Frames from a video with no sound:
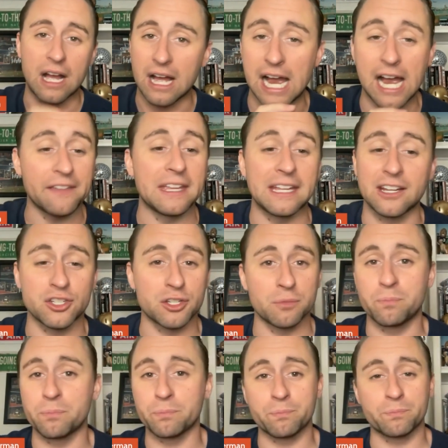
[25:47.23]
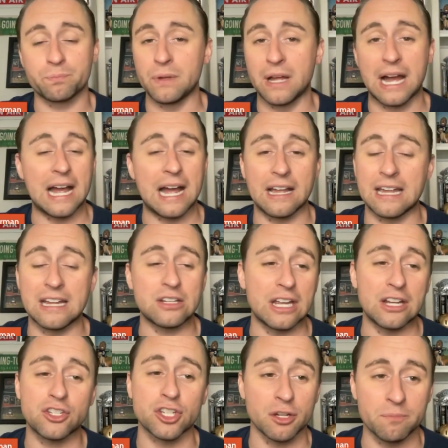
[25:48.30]
I think it should
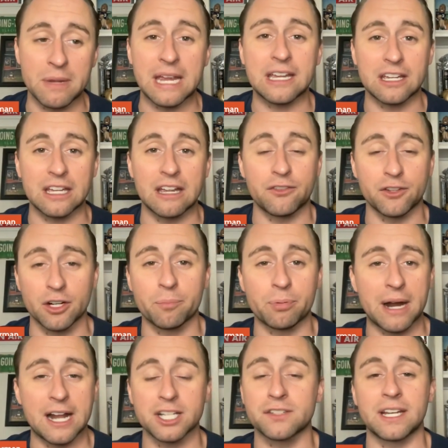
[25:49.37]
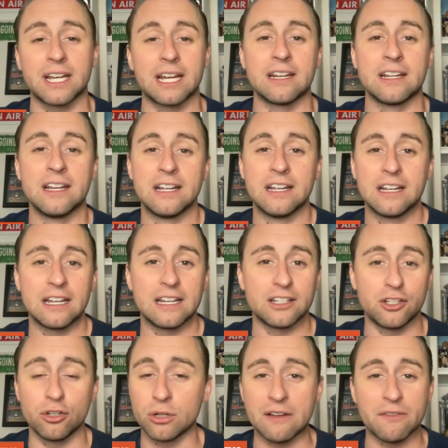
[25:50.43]
make, if you're a Browns fan,
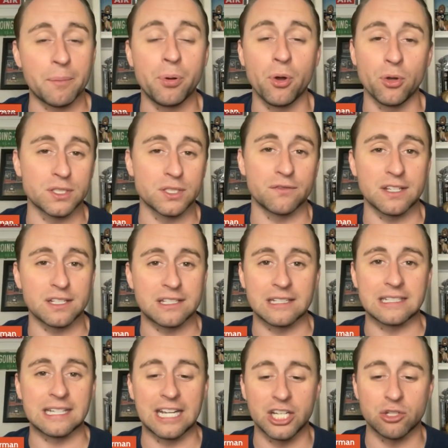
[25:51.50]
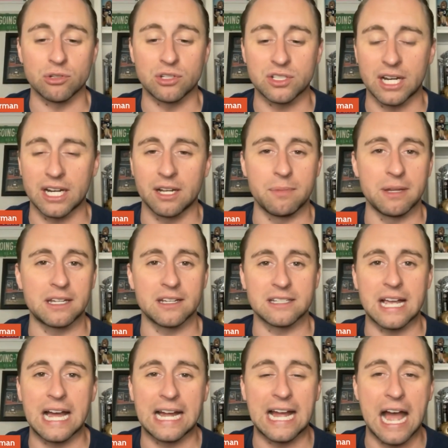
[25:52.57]
you don't have a pulse if this doesn't get you excited, because
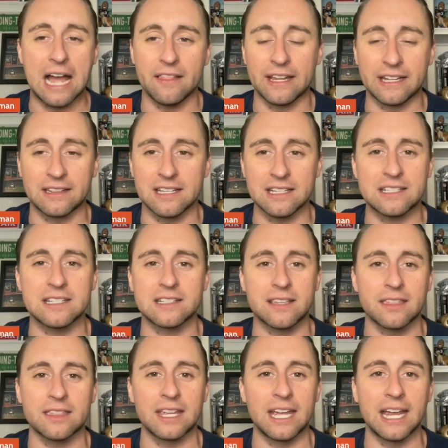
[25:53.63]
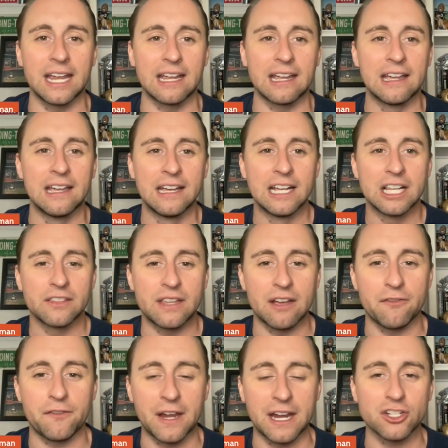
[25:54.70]
I like, this is the thing
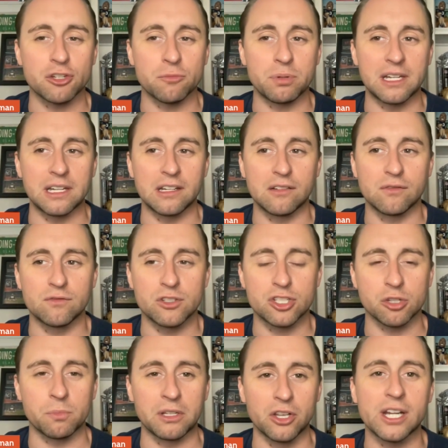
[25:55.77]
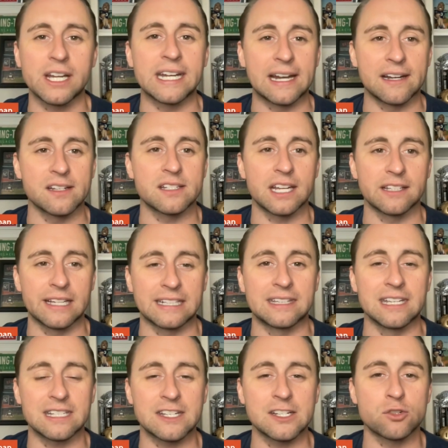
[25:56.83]
that fans should be looking at and saying, like,
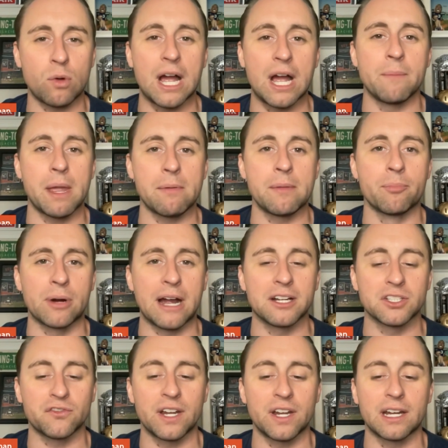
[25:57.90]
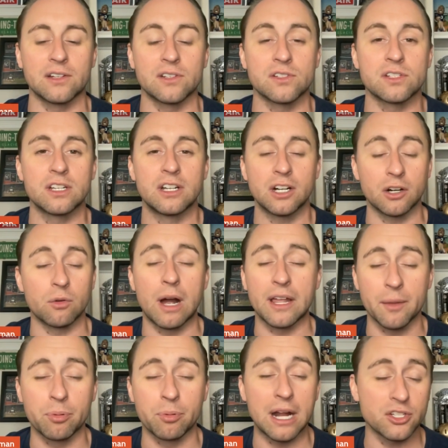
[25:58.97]
this is why maybe Browns fans, or why
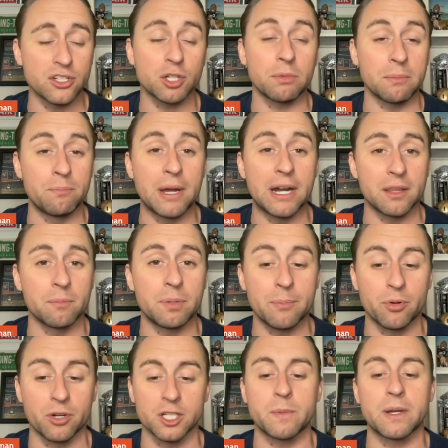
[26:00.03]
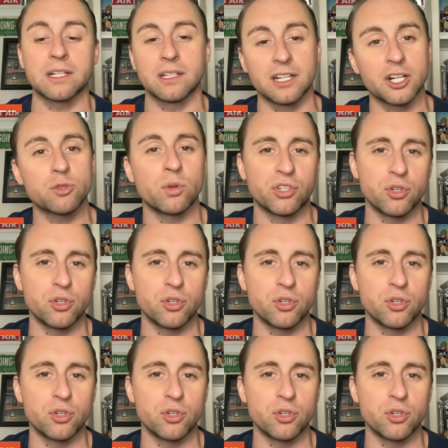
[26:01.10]
the Browns are going to be better than people are expecting. Here's what